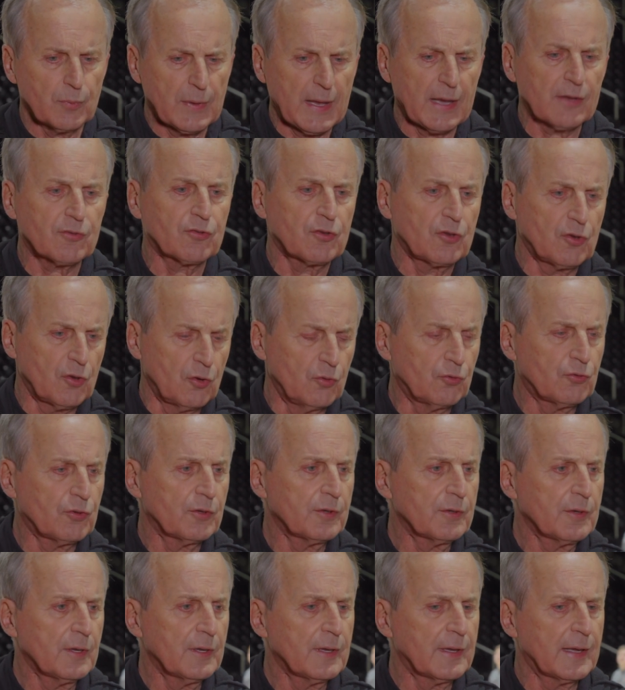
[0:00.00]

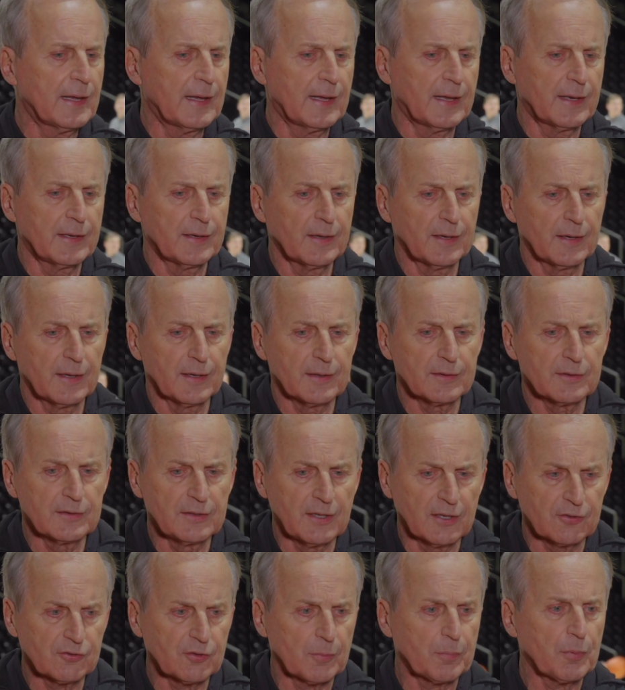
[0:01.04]
execution and uh,
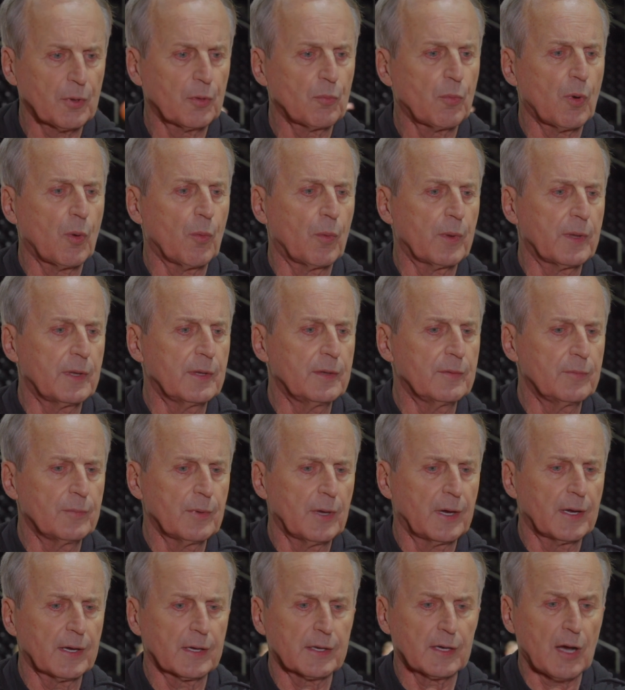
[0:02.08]
discipline when we
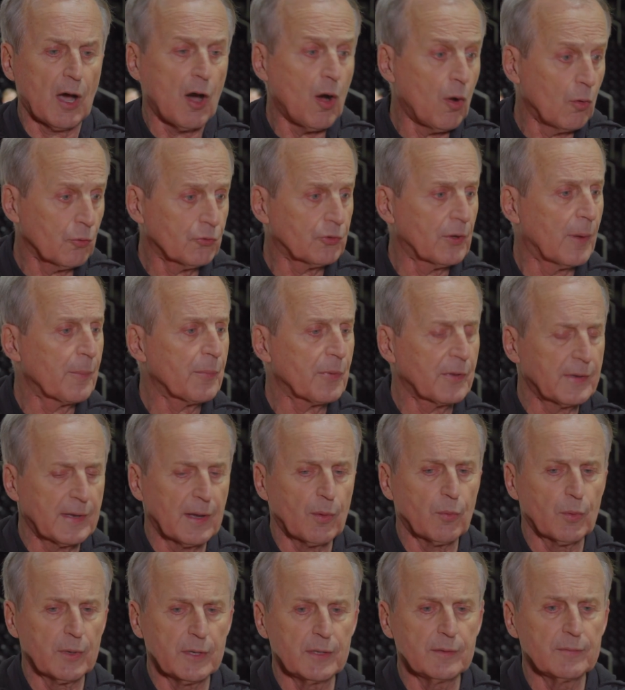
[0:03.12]
uh, call something
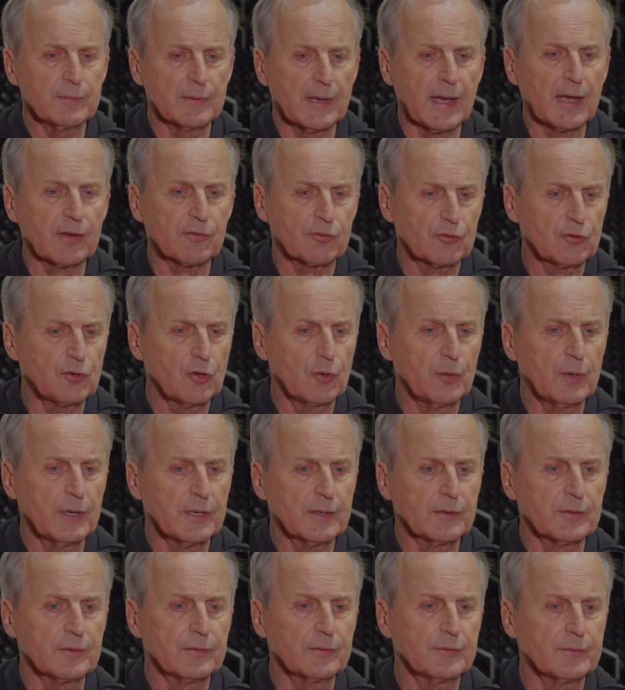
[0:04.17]
that we execute it
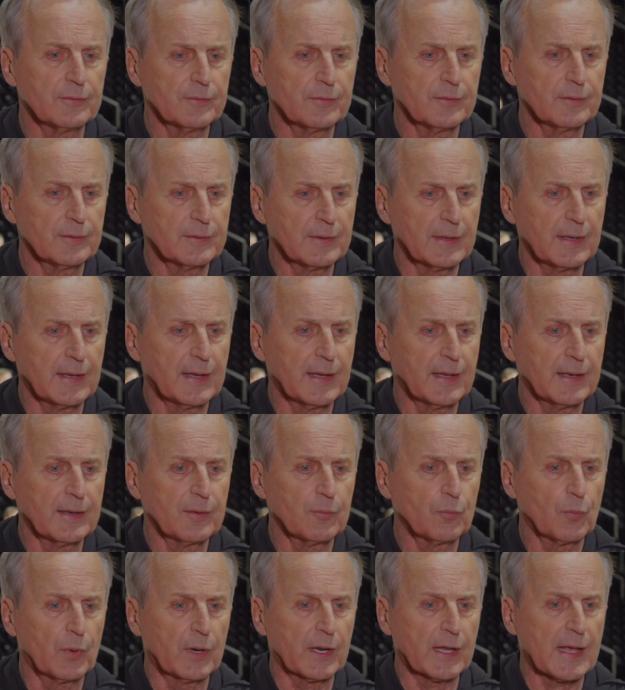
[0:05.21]
and
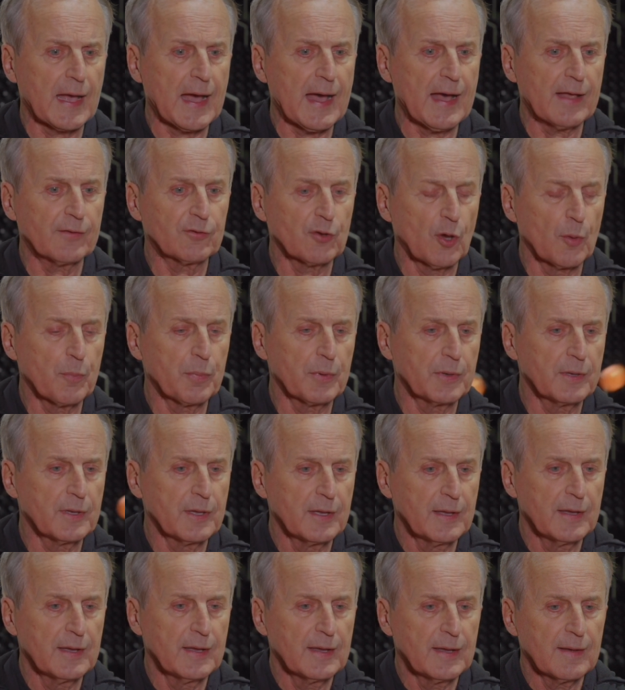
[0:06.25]
and when a guy's open,
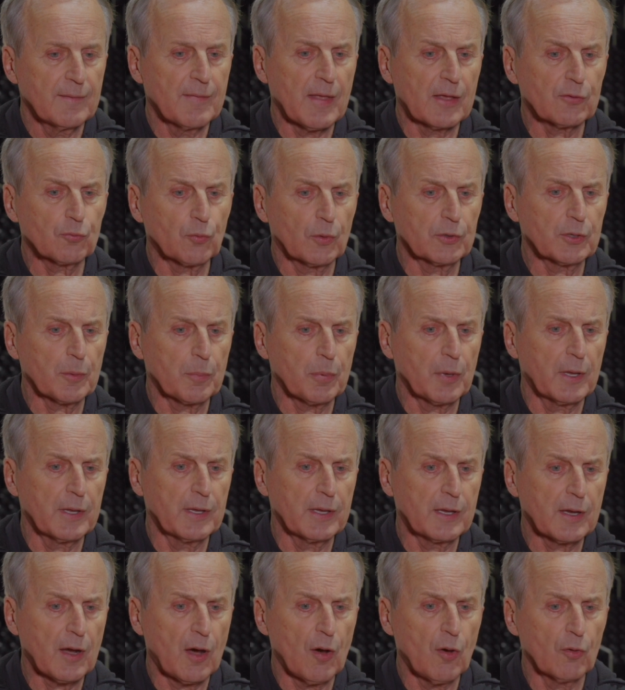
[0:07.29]
that's what the
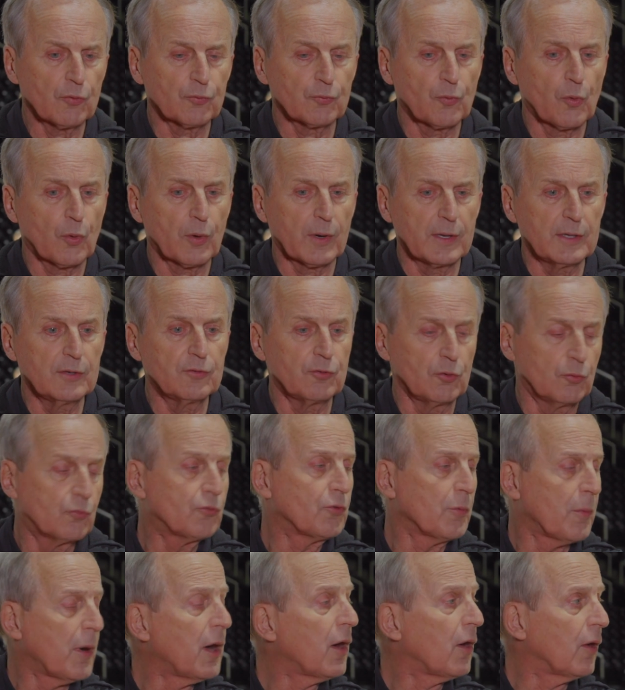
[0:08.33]
play calls for. He shoots
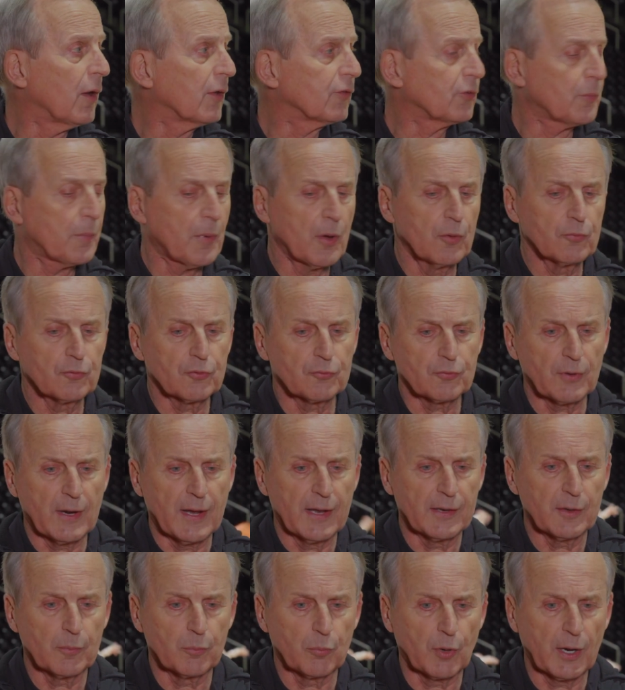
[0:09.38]
the ball as opposed to
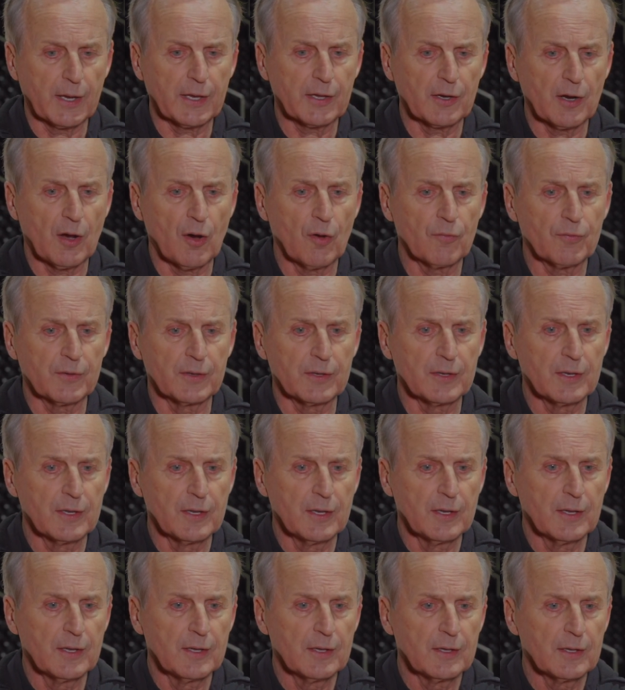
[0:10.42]
trying to break it off and
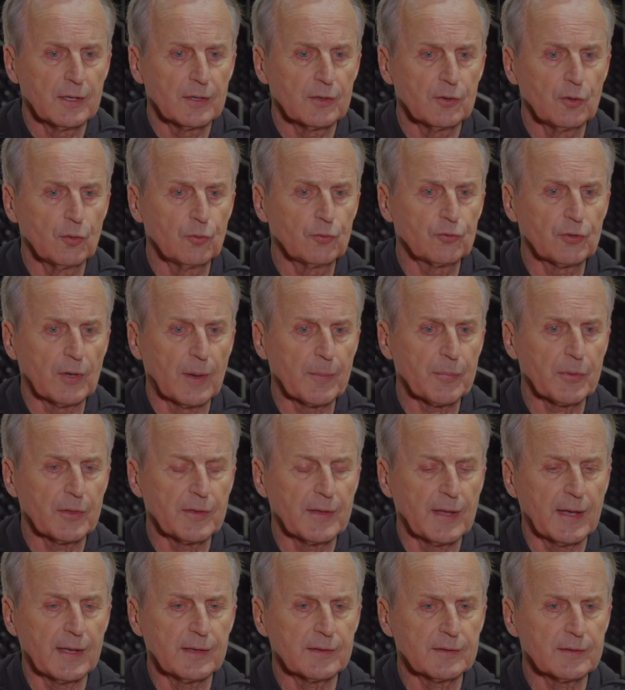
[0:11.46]
do something
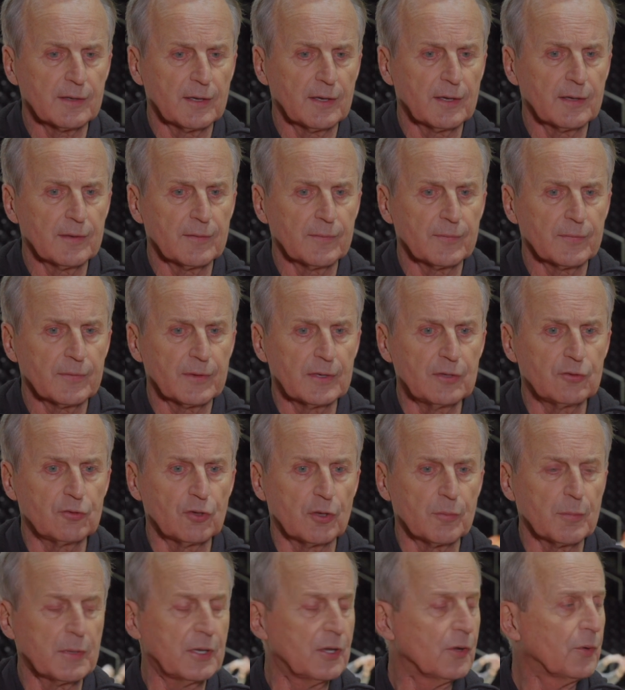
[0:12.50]
that uh, he
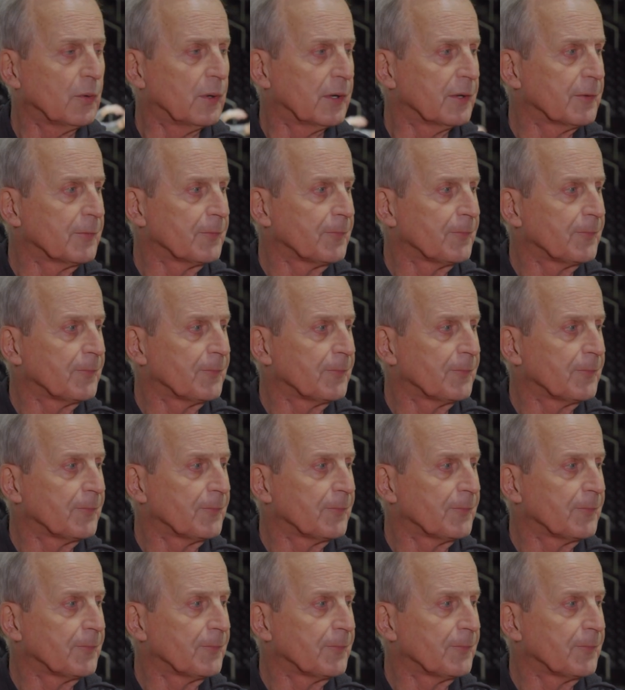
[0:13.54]
shouldn't be doing